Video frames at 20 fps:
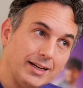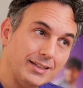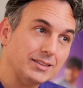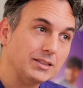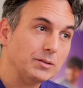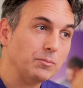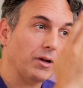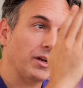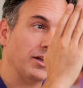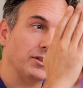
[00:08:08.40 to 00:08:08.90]

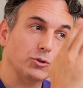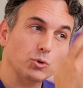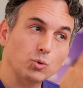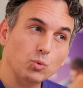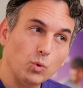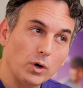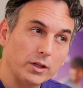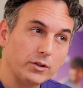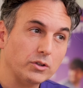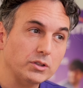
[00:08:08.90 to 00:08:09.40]
3 weeks,
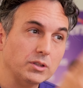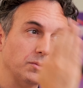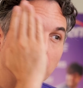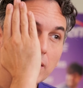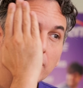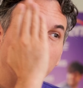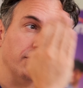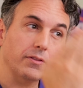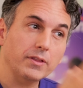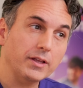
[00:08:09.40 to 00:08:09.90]
4 weeks,
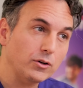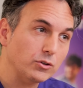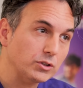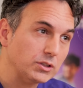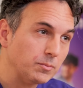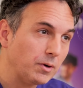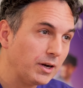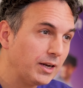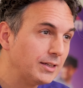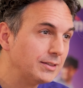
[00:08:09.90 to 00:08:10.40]
5
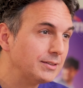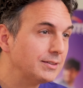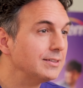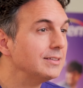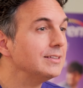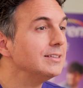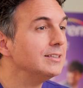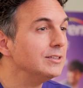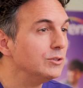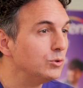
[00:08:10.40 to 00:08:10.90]
weeks, and your
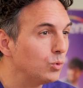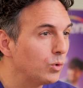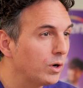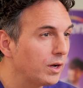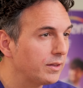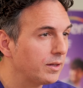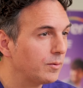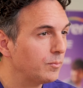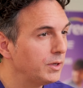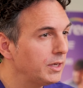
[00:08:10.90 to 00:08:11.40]
face
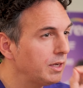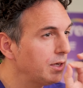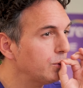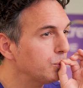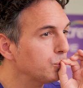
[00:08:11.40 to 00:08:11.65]
ends up